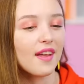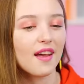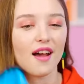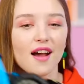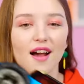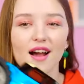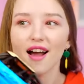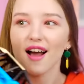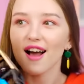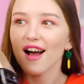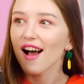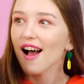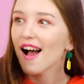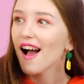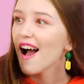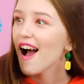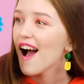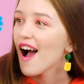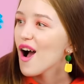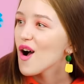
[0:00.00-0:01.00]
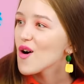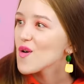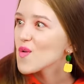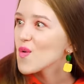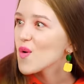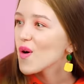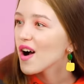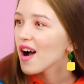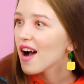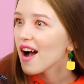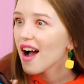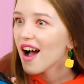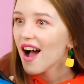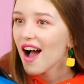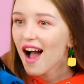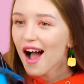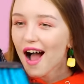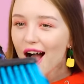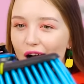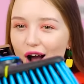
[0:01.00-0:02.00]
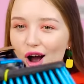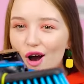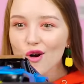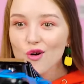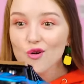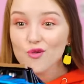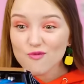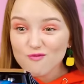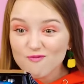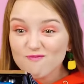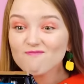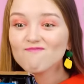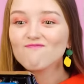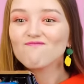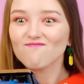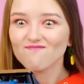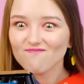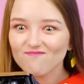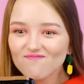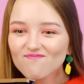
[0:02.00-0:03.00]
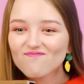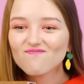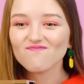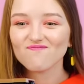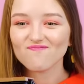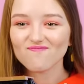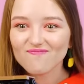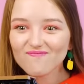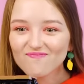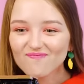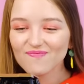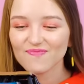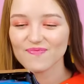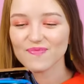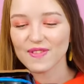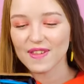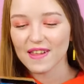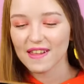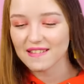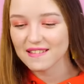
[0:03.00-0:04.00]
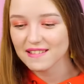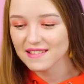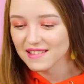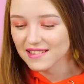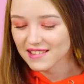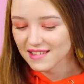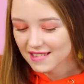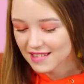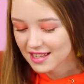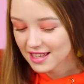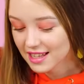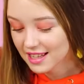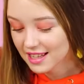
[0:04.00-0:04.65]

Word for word: this is what I call cleaning in the year 2020, people! Let's put this thing